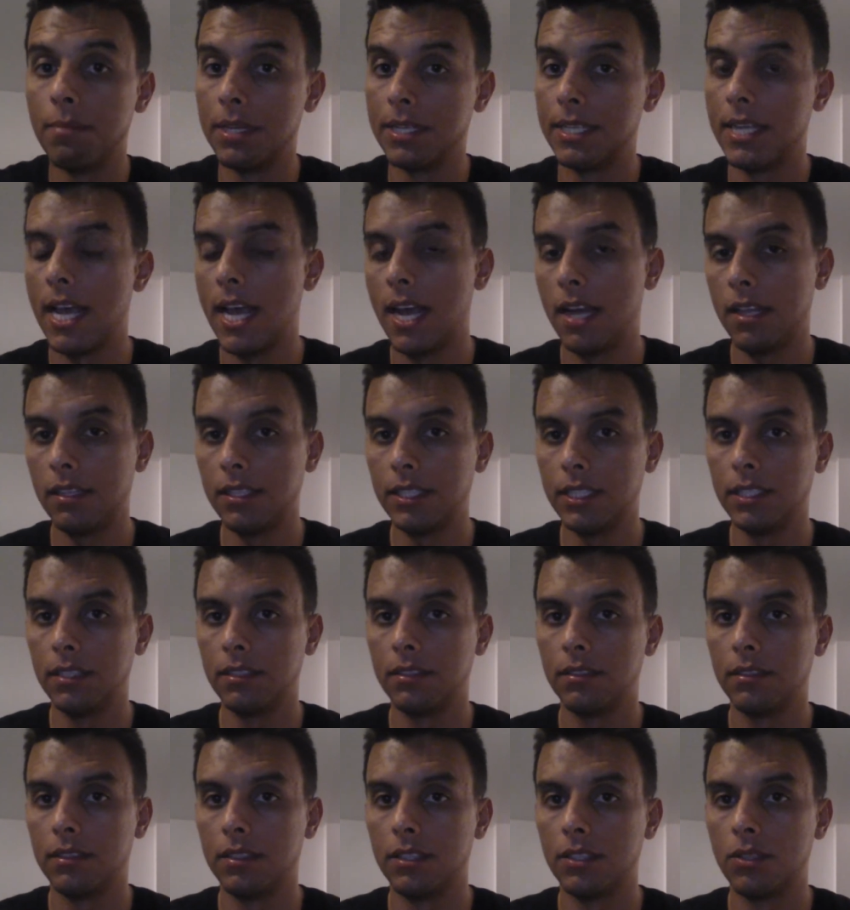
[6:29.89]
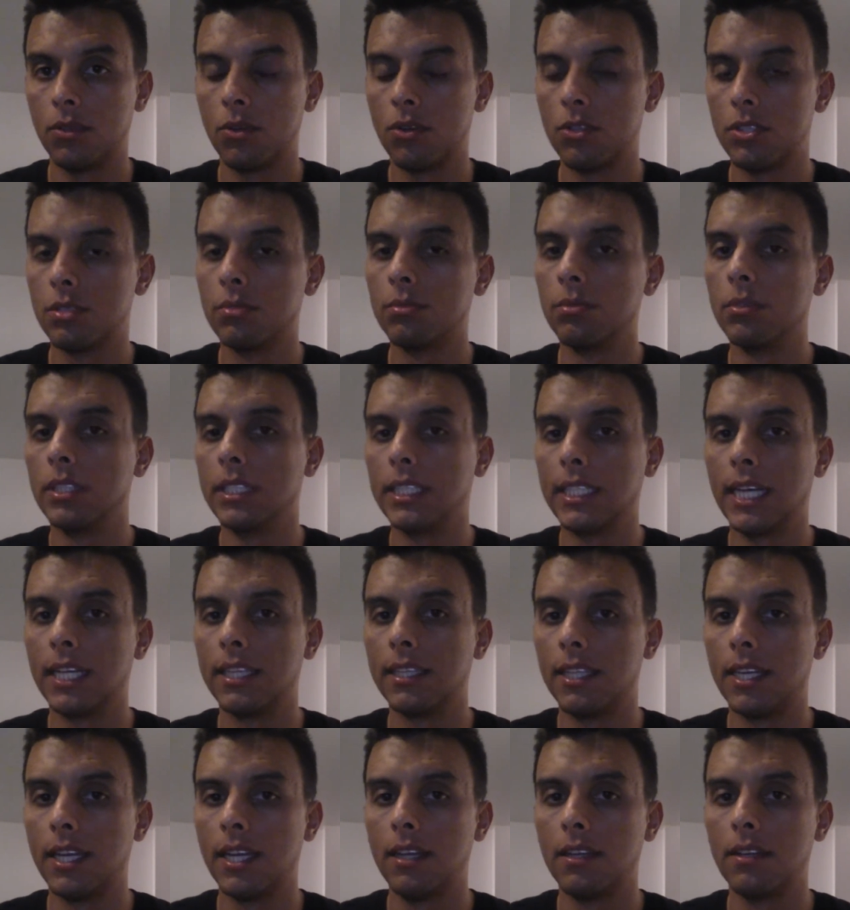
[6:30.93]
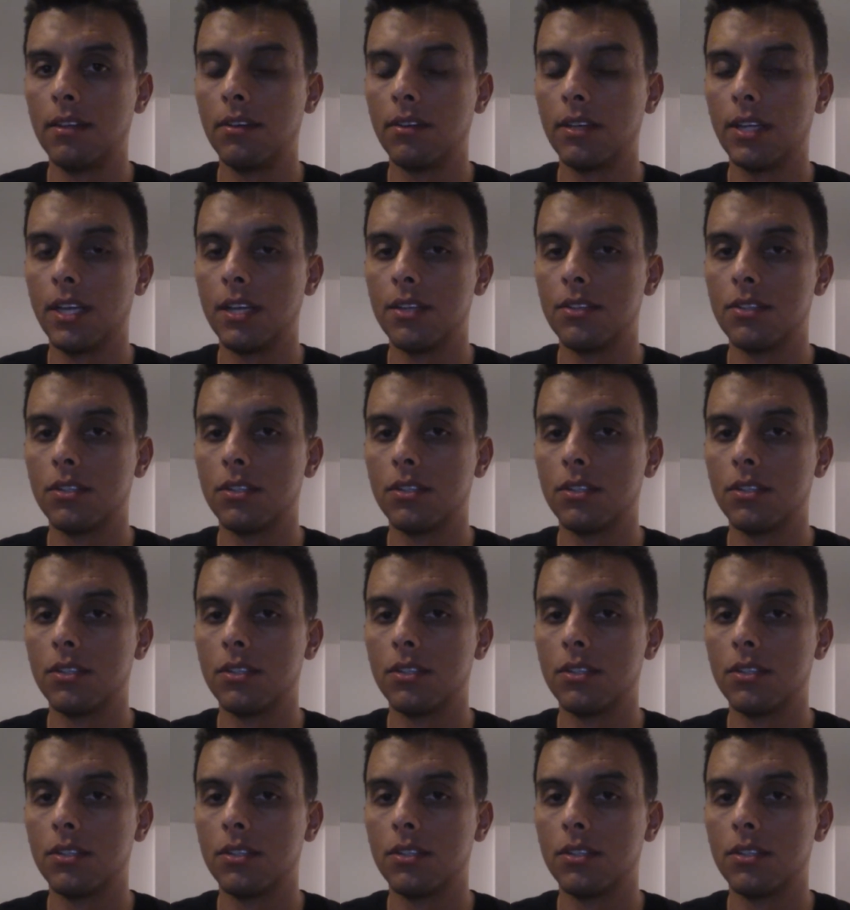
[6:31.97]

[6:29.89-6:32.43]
mentality in order to really get that, okay?